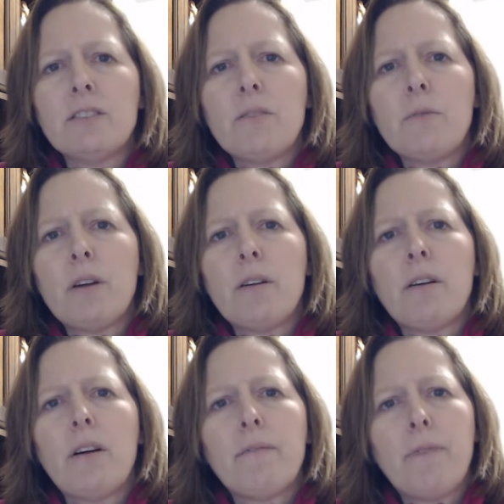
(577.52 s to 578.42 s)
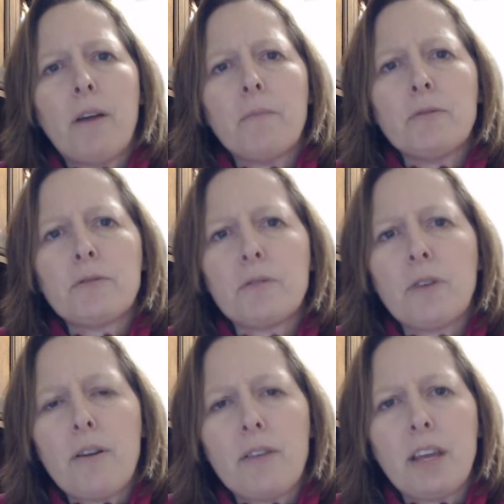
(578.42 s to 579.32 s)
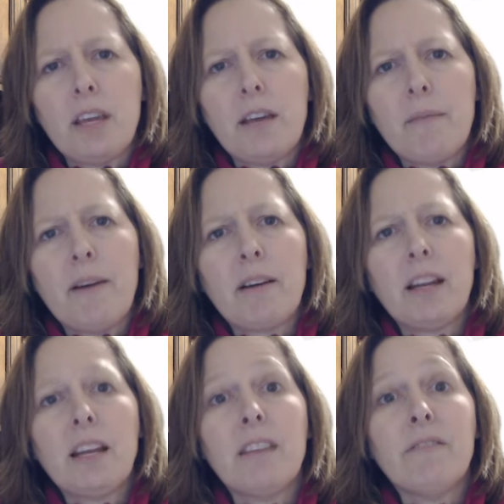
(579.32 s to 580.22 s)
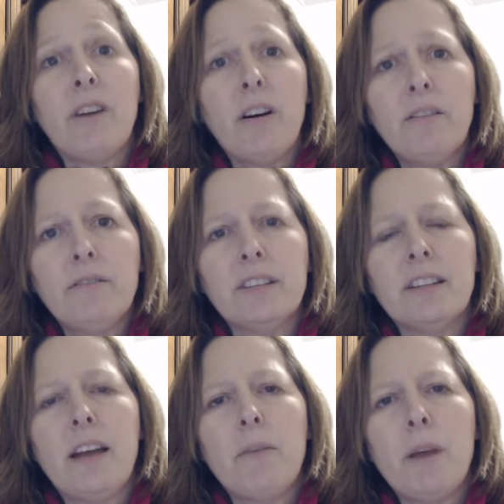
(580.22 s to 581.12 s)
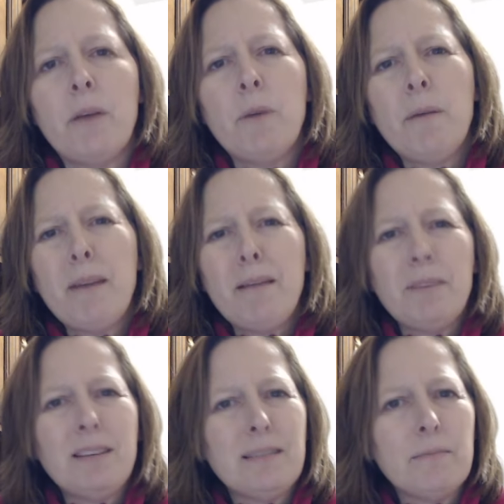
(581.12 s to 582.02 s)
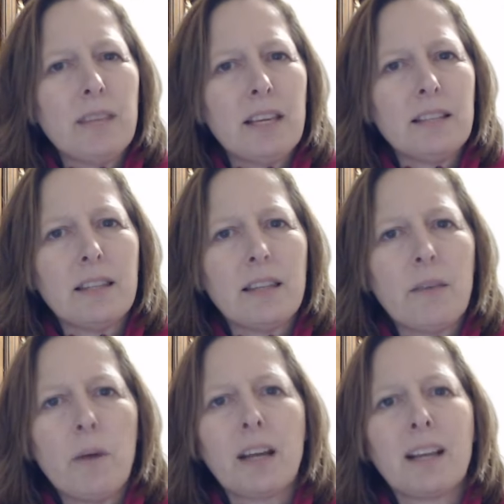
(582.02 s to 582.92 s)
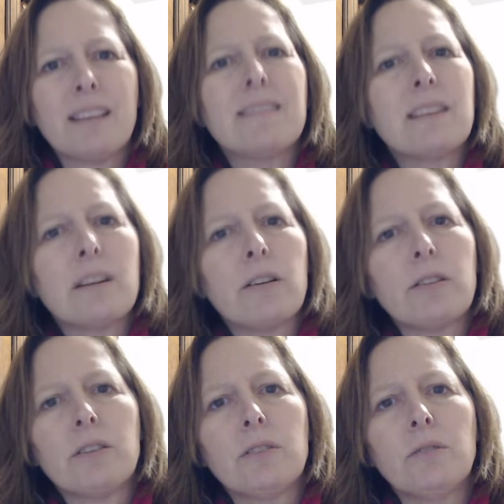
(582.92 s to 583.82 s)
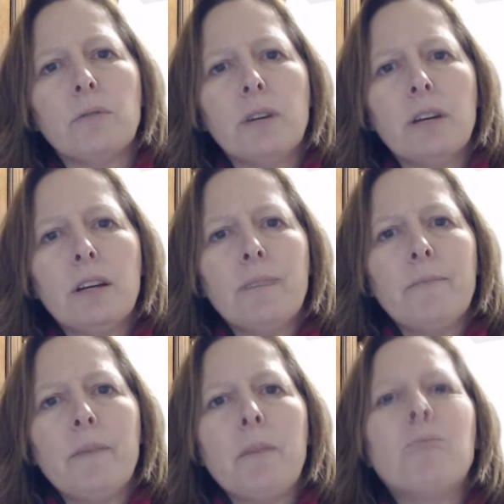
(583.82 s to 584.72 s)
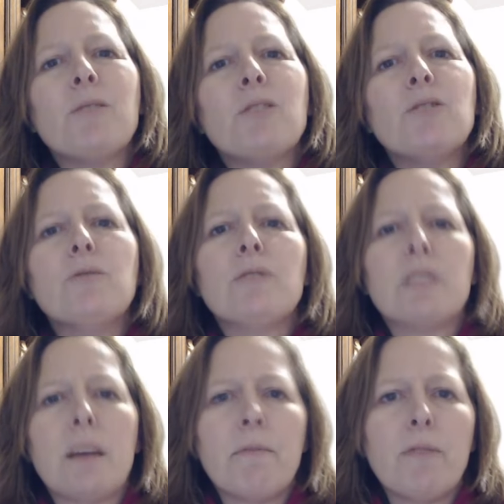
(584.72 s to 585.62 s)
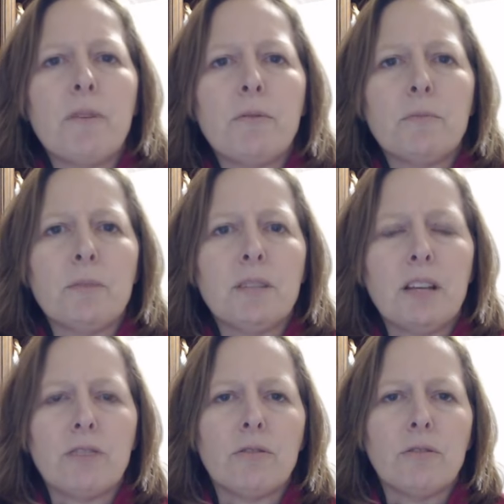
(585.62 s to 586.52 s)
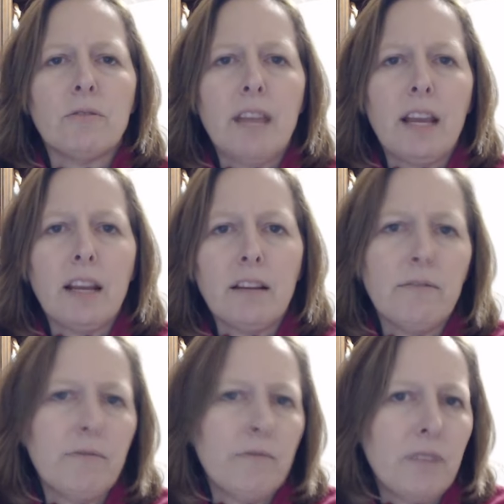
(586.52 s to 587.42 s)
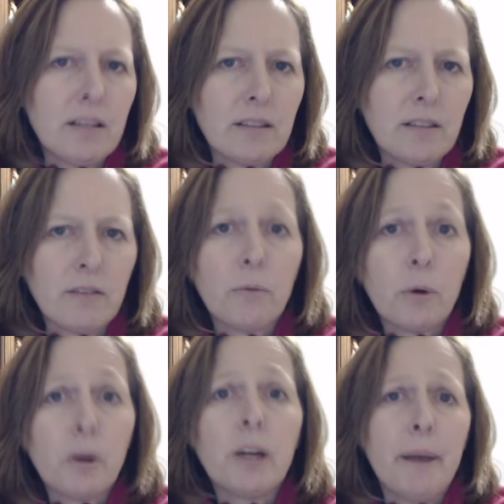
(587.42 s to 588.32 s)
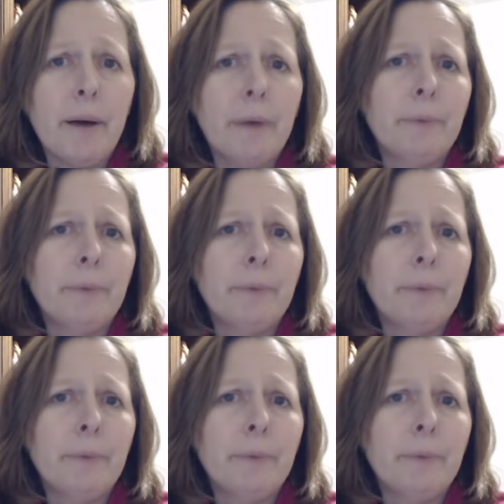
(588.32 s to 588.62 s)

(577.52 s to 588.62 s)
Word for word: and so when our, our farmers are, are, thinking about getting involved in that way, what might be some things that they want to consider to maybe reduce some of those potential negative things that they're worried